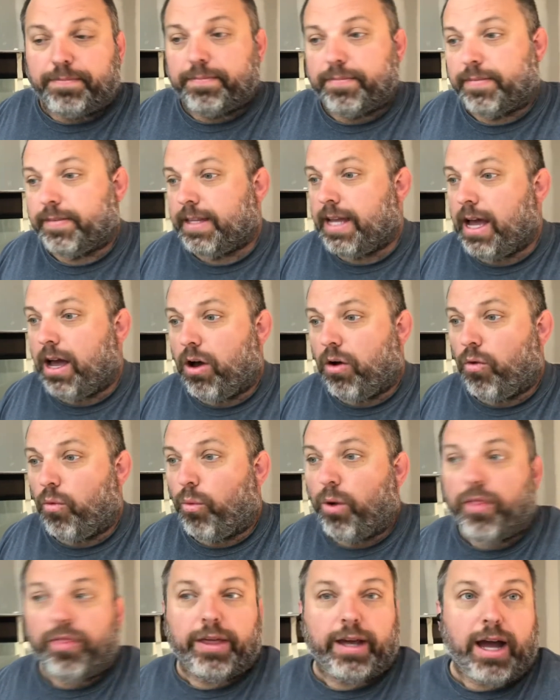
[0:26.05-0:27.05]
Now,
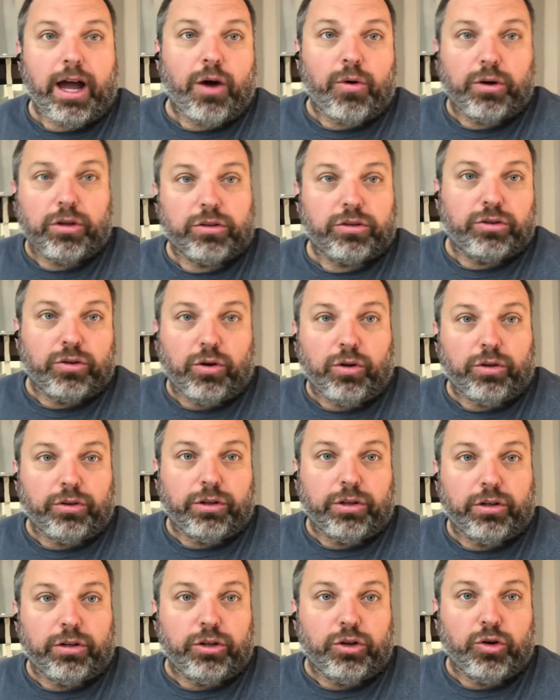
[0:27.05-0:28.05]
one thing I always told
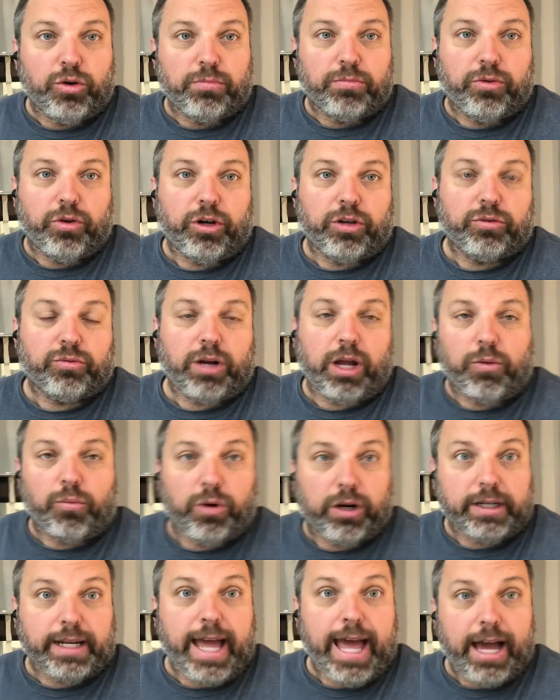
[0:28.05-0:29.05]
new employees when I
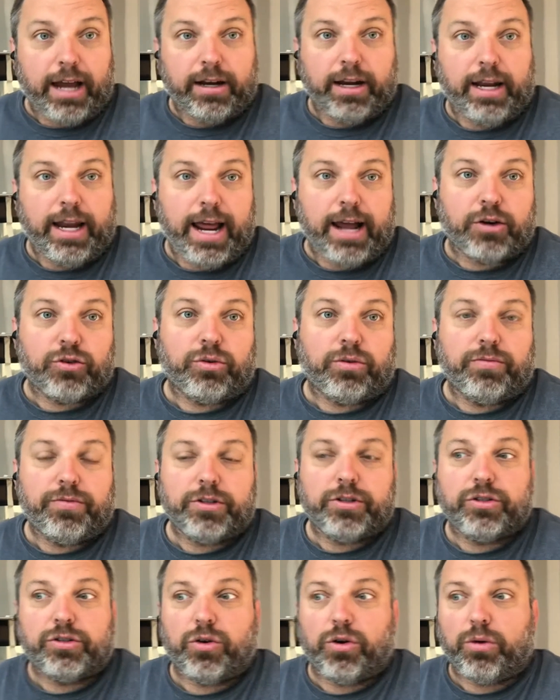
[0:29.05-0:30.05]
worked at an actual fish
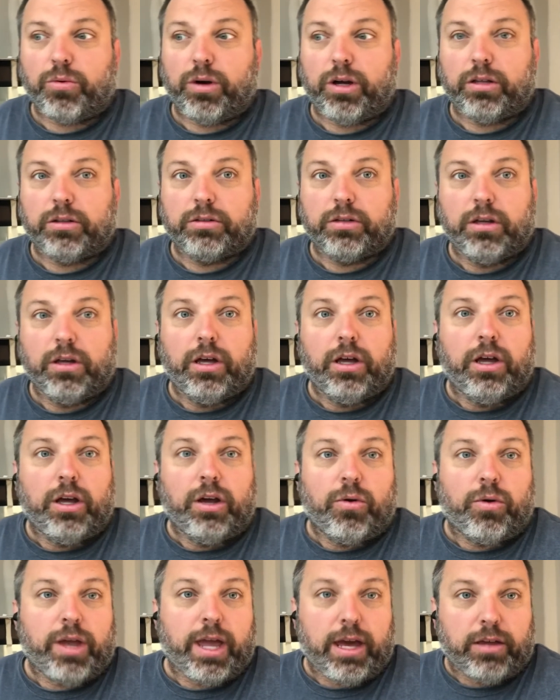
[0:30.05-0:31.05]
store was,
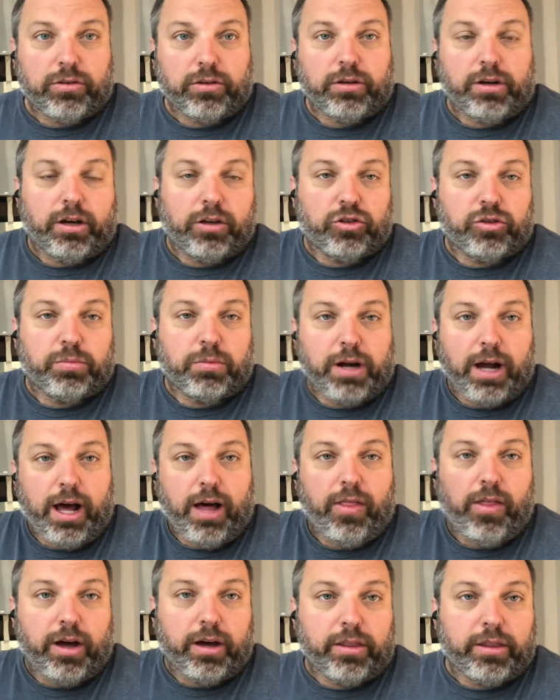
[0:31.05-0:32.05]
when you ask a customer how
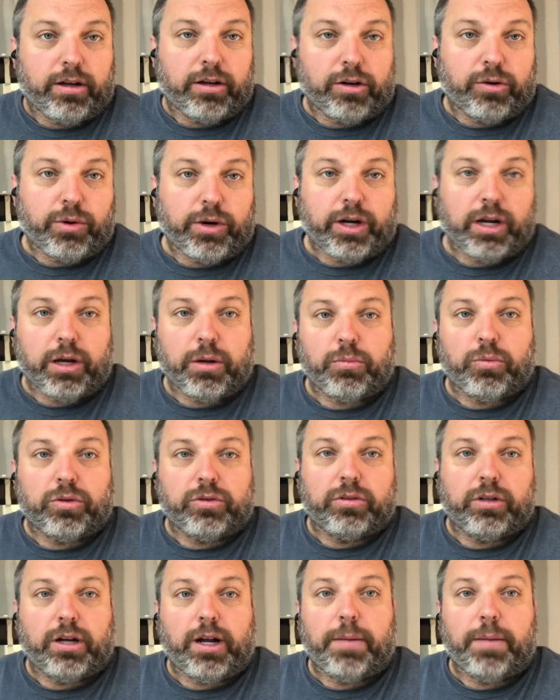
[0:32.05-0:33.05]
long their aquarium was
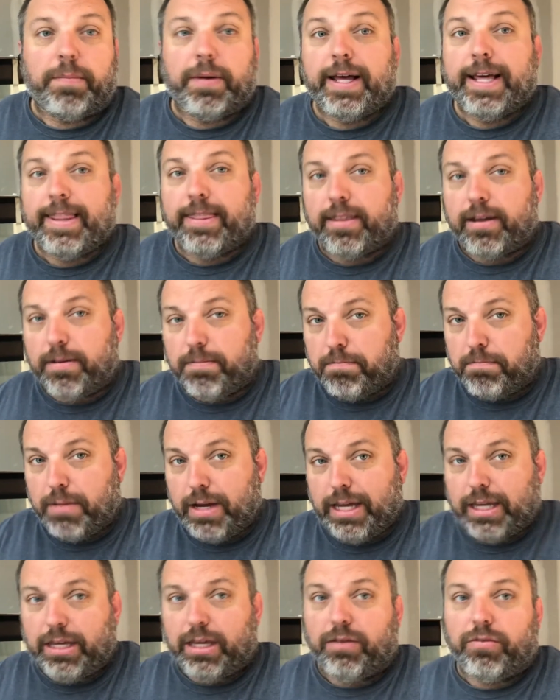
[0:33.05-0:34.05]
set up, they
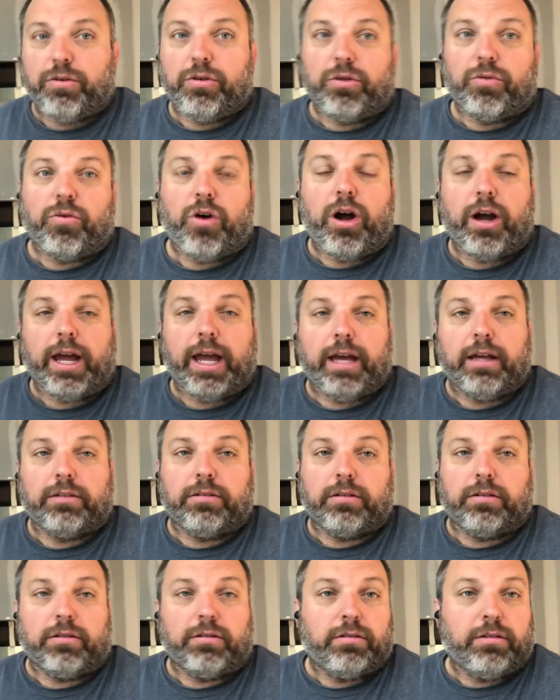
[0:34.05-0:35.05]
might give you the wrong
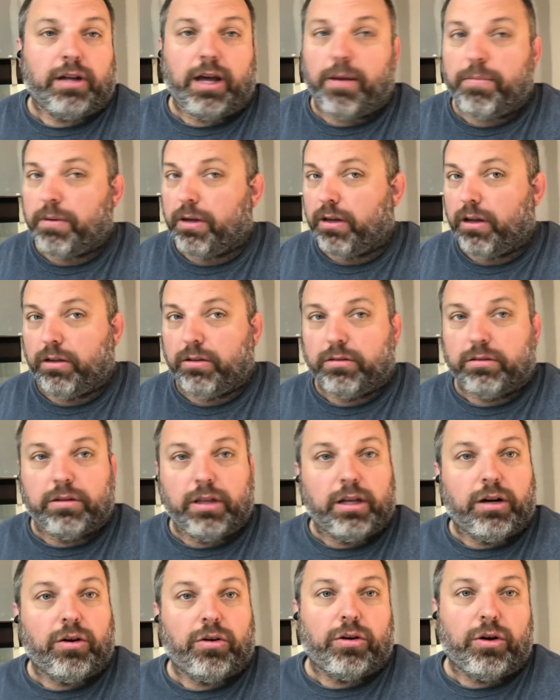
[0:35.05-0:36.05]
answer. Not because they
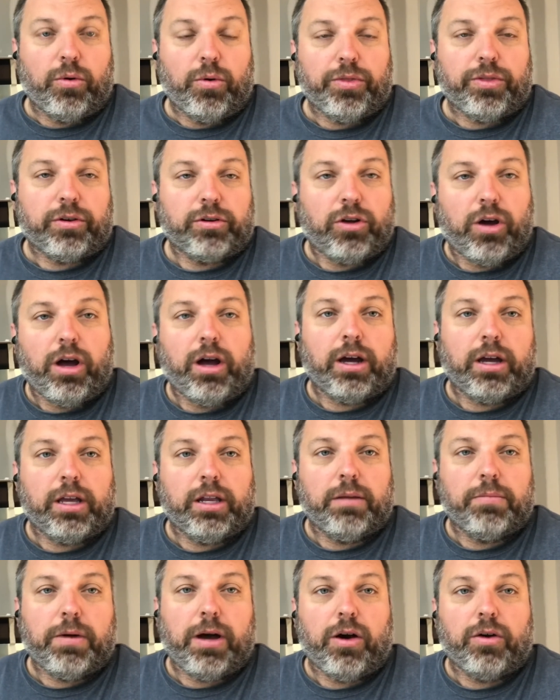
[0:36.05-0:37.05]
don't know what they're talking
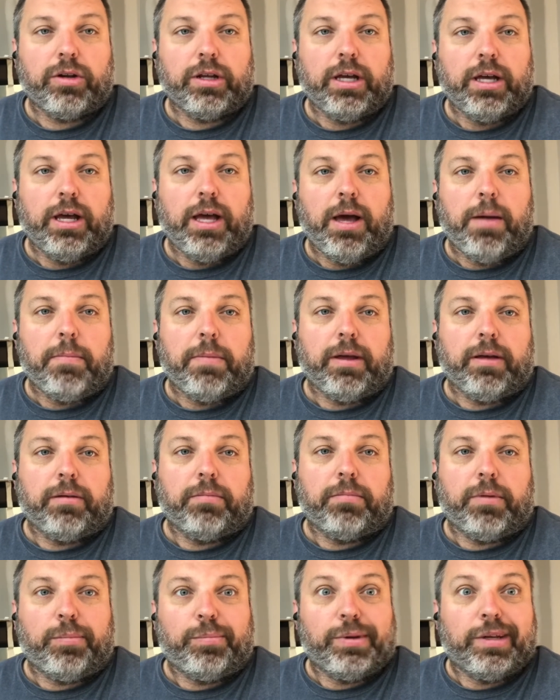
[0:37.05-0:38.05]
about,
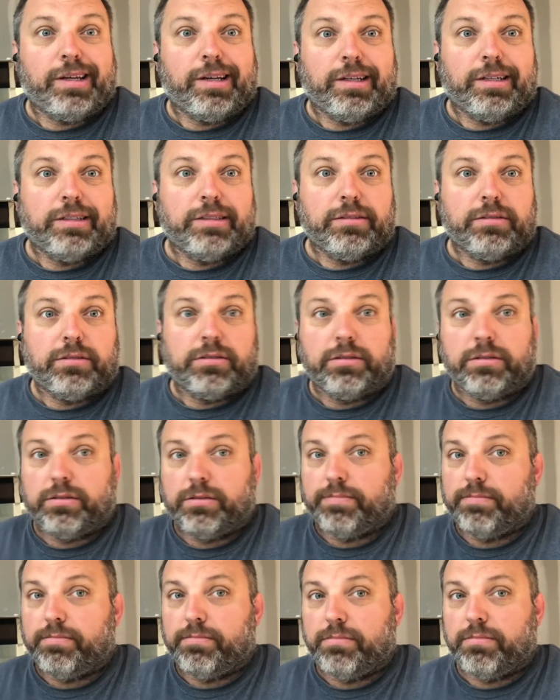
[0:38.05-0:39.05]
but because
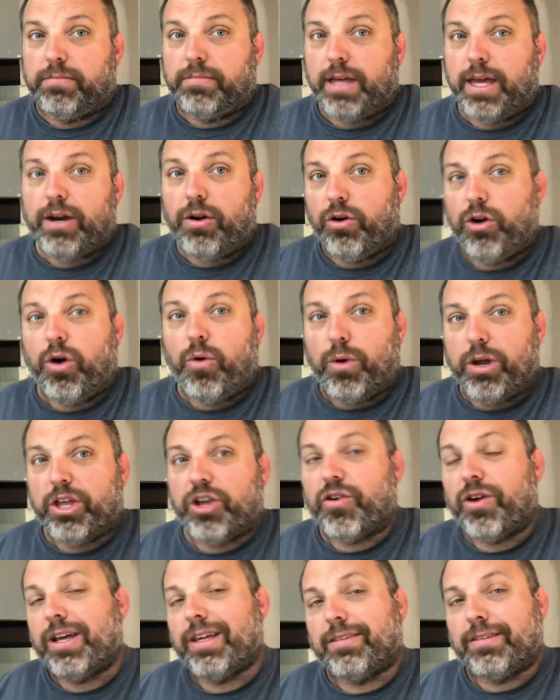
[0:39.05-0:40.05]
they don't know what you're
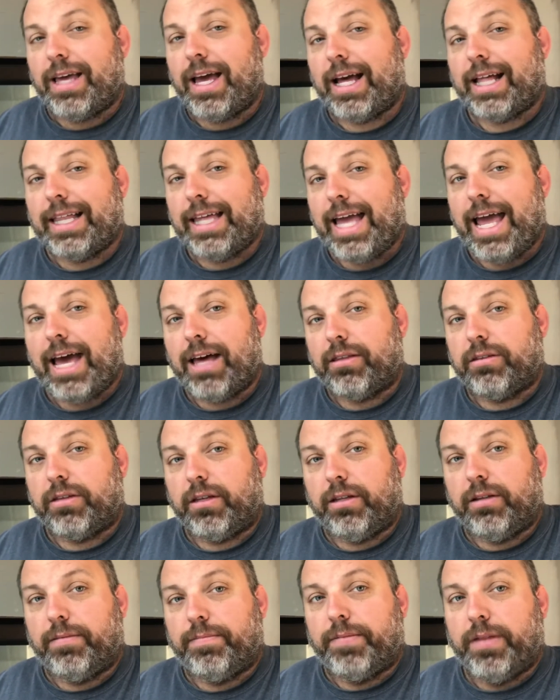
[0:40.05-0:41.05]
exactly asking.
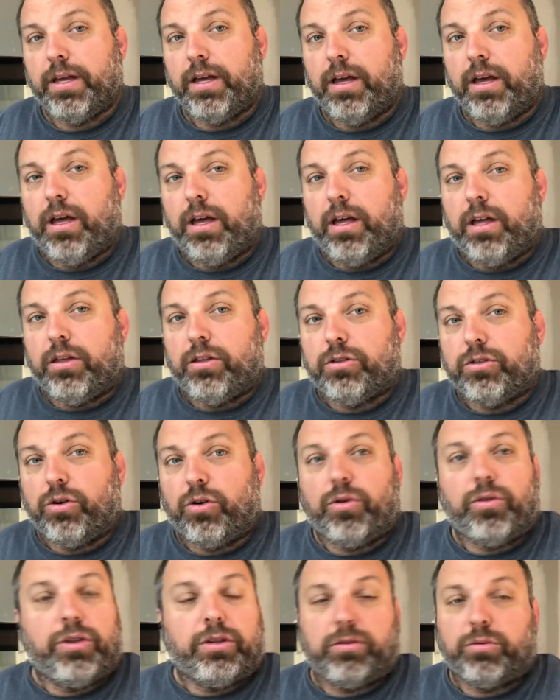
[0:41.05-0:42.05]
So
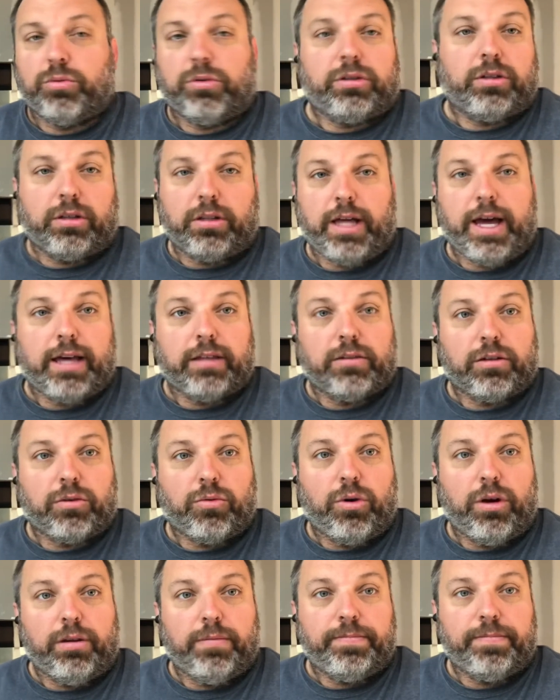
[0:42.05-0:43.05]
this was a classic
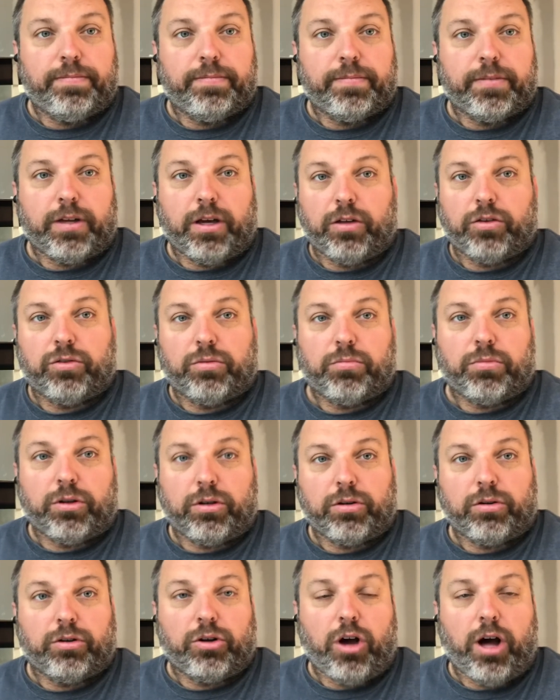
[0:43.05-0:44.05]
one. Customer
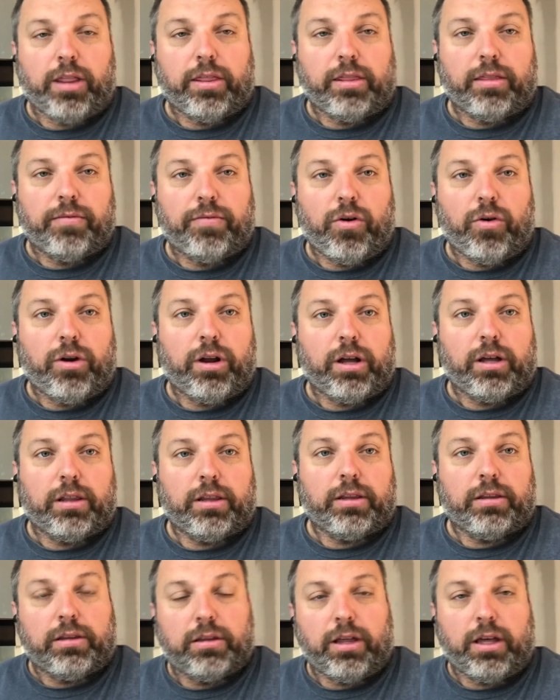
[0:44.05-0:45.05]
called on the phone and
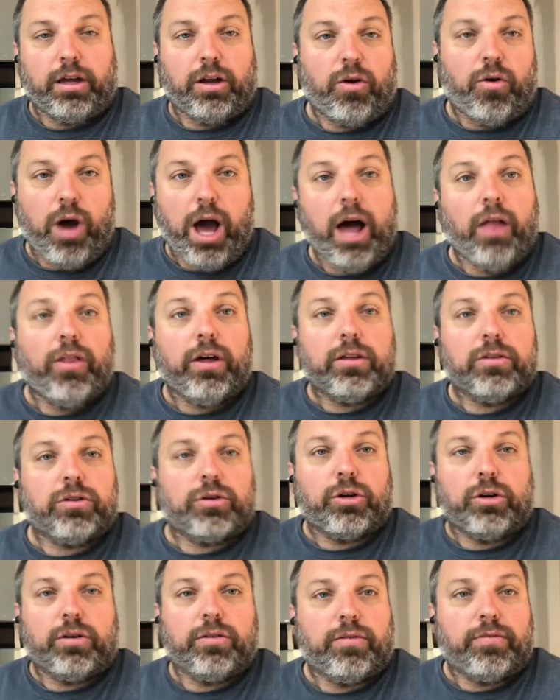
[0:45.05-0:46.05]
they go, how long has your
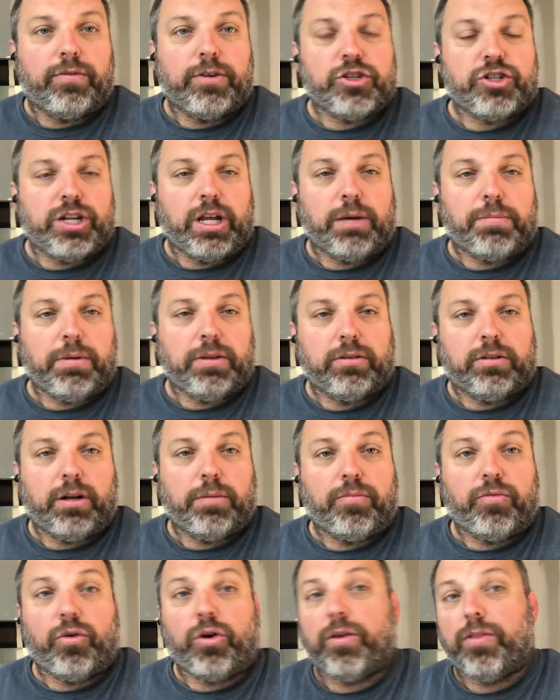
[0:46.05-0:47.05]
fish tank been set up
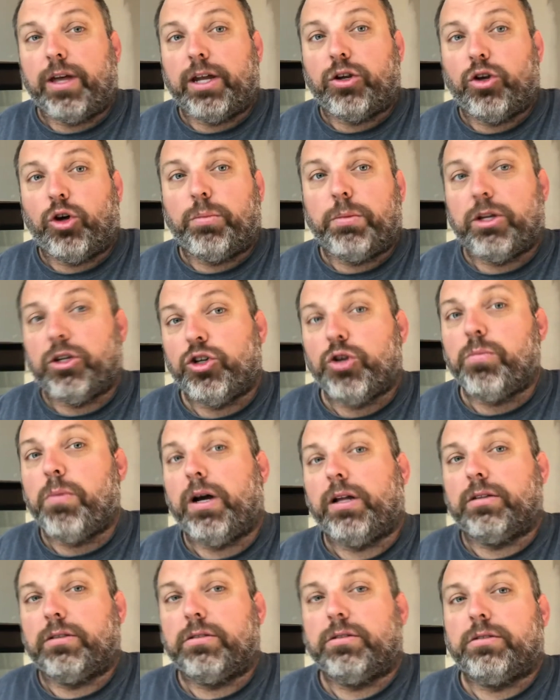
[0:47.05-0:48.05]
for? And they told me 2
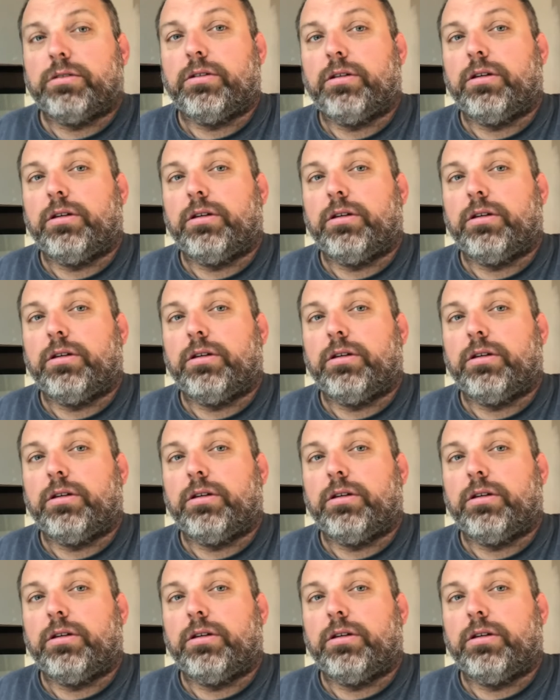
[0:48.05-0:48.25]
months.